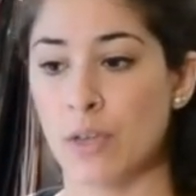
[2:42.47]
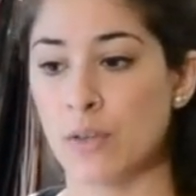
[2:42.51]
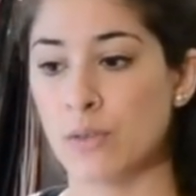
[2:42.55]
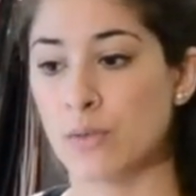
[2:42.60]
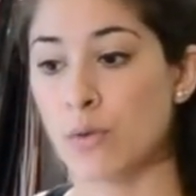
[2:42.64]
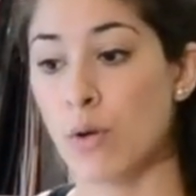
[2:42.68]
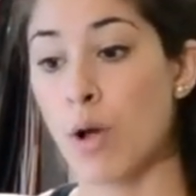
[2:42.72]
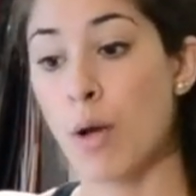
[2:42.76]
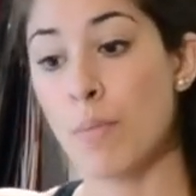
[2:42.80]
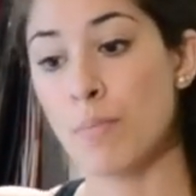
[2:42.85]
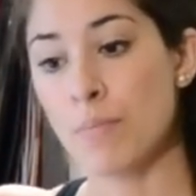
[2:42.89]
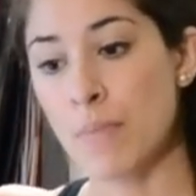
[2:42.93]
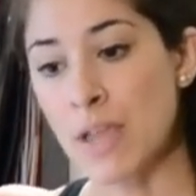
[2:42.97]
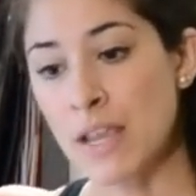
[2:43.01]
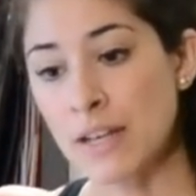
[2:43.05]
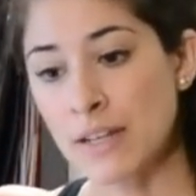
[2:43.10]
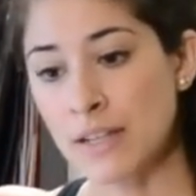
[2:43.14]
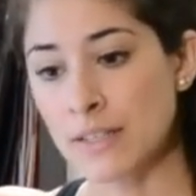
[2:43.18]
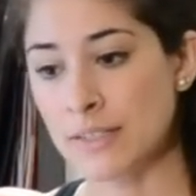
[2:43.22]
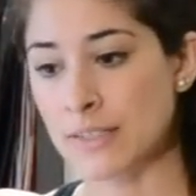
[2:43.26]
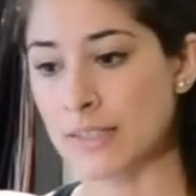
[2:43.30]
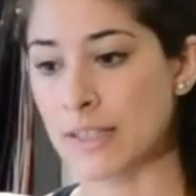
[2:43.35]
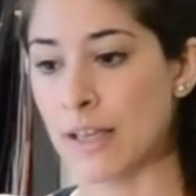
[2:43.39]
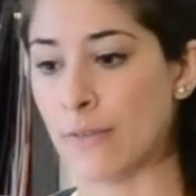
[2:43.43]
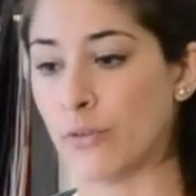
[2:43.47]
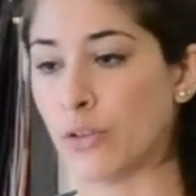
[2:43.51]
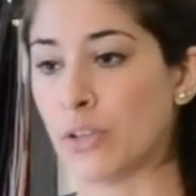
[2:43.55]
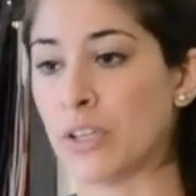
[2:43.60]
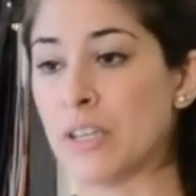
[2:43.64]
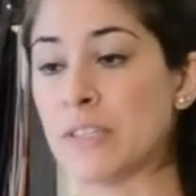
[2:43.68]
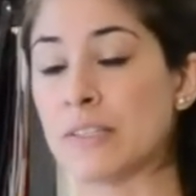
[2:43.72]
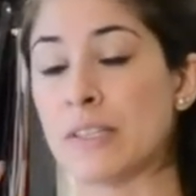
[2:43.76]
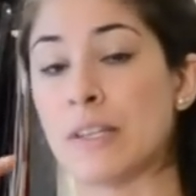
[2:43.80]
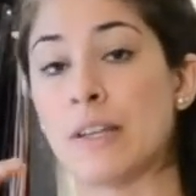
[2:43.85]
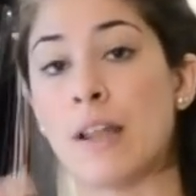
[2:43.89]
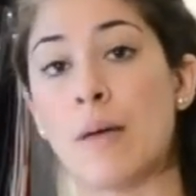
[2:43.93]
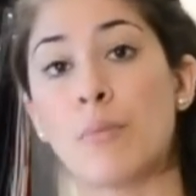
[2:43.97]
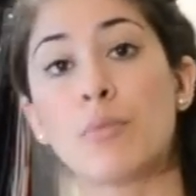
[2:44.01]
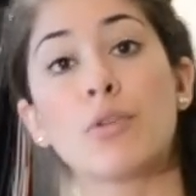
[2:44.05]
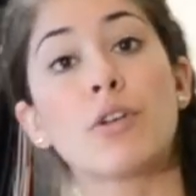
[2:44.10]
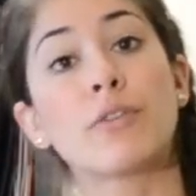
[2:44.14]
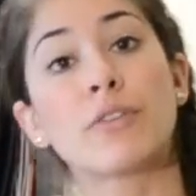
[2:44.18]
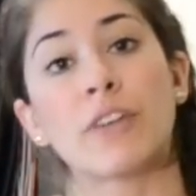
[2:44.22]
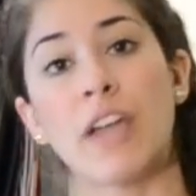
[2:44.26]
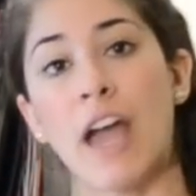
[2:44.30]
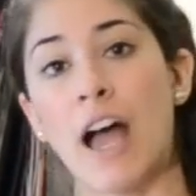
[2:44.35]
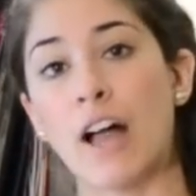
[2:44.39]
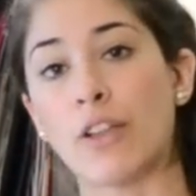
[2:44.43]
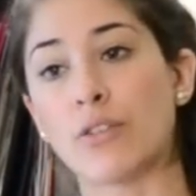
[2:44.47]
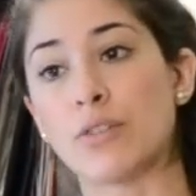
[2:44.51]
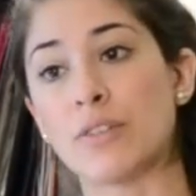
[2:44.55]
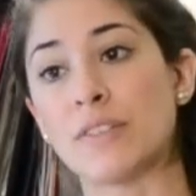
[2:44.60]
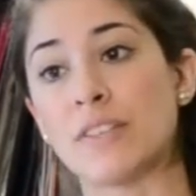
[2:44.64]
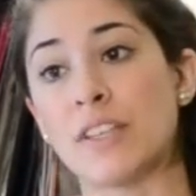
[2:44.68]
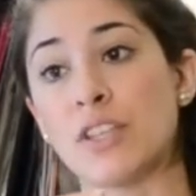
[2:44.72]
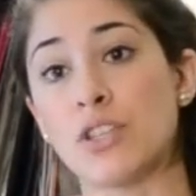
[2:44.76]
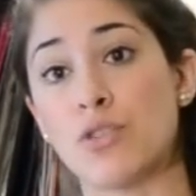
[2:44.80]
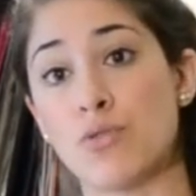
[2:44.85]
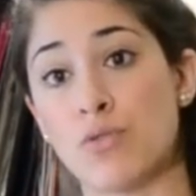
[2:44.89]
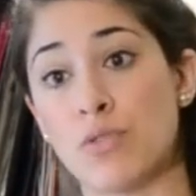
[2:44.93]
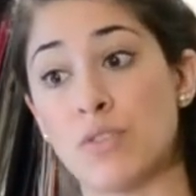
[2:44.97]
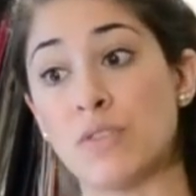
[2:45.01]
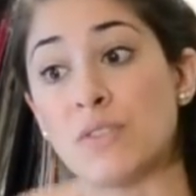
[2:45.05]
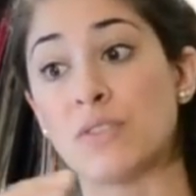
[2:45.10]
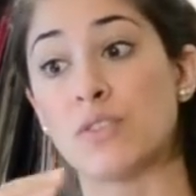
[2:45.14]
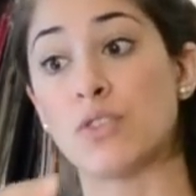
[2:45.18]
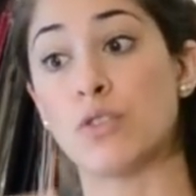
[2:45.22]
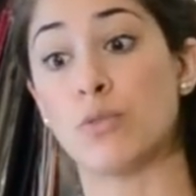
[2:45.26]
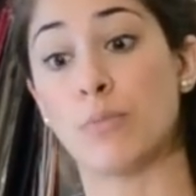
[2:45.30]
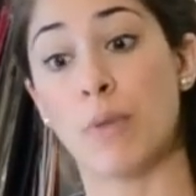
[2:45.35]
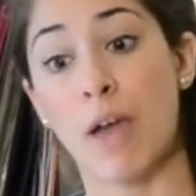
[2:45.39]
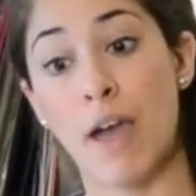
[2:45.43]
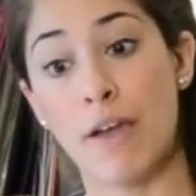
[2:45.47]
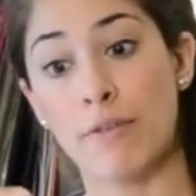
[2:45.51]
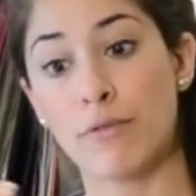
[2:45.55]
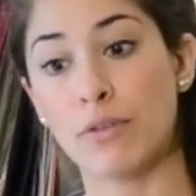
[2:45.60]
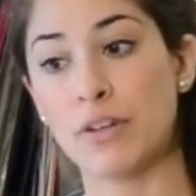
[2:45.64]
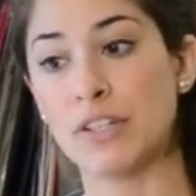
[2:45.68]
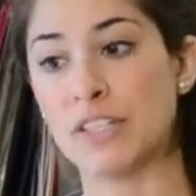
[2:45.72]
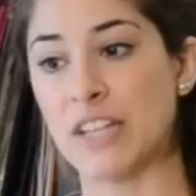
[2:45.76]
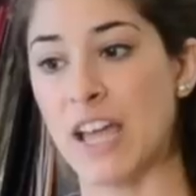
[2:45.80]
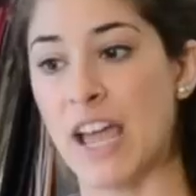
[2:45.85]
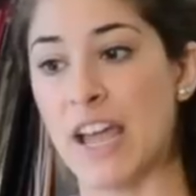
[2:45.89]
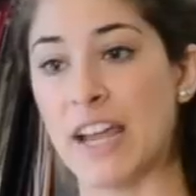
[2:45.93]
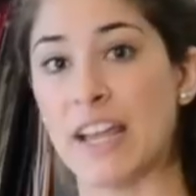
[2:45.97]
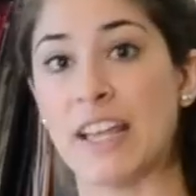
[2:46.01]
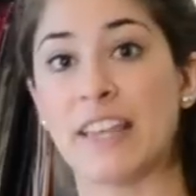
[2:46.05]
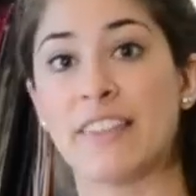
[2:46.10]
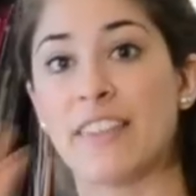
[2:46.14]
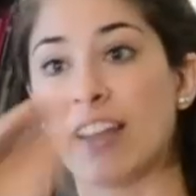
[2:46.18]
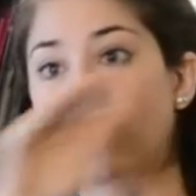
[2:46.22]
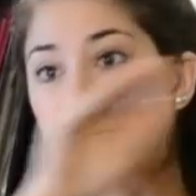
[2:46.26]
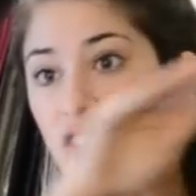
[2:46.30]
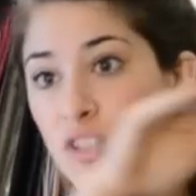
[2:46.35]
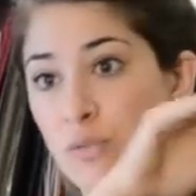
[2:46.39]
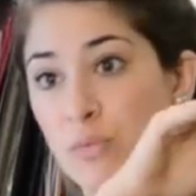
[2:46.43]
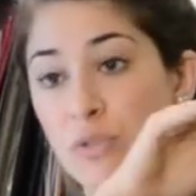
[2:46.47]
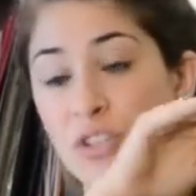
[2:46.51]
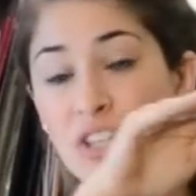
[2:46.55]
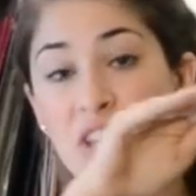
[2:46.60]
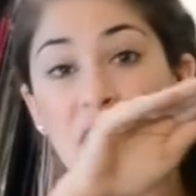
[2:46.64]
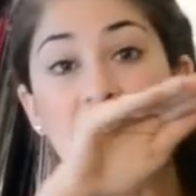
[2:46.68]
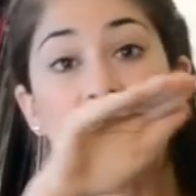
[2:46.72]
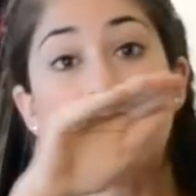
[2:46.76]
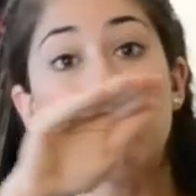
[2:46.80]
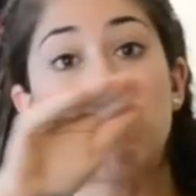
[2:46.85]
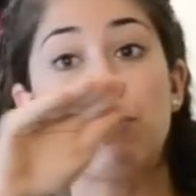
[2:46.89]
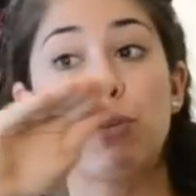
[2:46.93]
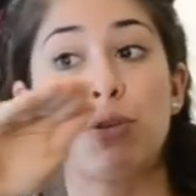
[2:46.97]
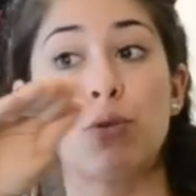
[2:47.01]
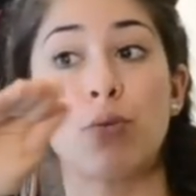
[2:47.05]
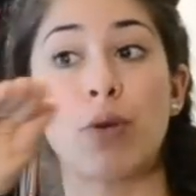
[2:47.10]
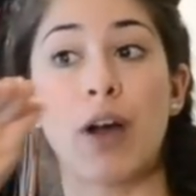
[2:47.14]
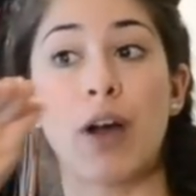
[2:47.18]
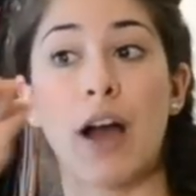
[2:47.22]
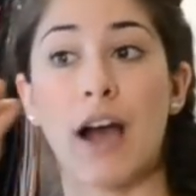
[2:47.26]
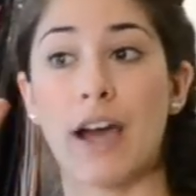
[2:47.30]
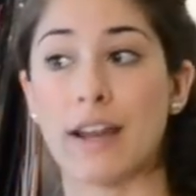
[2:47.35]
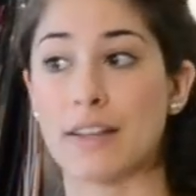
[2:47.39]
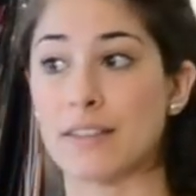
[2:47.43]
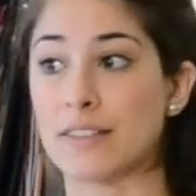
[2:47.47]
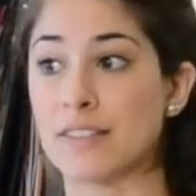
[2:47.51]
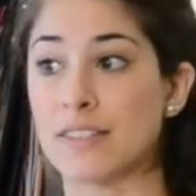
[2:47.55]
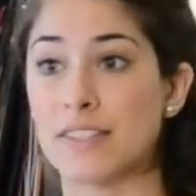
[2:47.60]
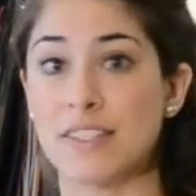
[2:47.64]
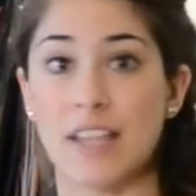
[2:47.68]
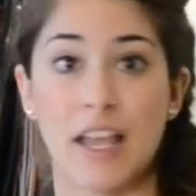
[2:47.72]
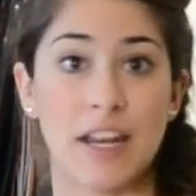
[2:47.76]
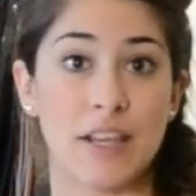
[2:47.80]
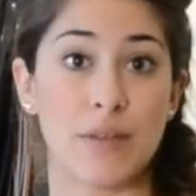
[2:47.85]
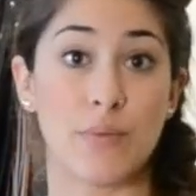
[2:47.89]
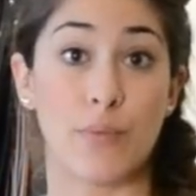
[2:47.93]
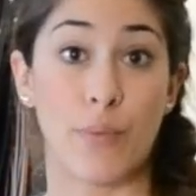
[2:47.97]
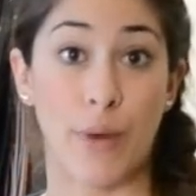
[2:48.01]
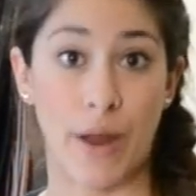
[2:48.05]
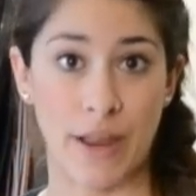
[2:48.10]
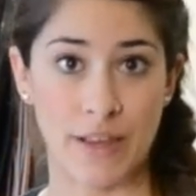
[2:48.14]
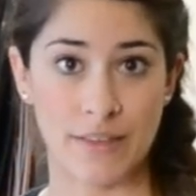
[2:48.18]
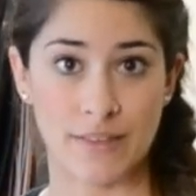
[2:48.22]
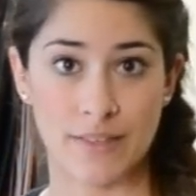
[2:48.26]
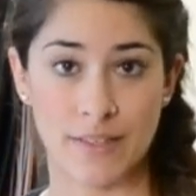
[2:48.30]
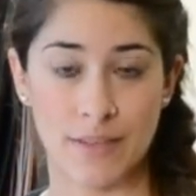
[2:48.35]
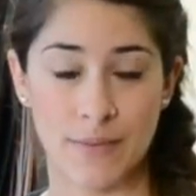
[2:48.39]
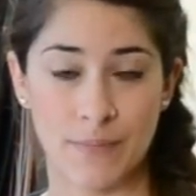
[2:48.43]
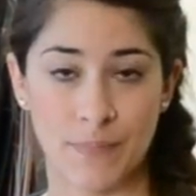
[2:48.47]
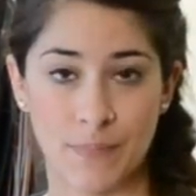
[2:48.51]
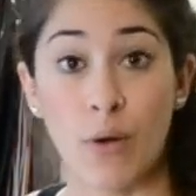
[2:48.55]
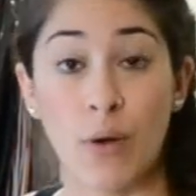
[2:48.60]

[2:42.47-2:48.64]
So a maintenance level is a number of calories that you consume every day that just would keep you at a steady weight.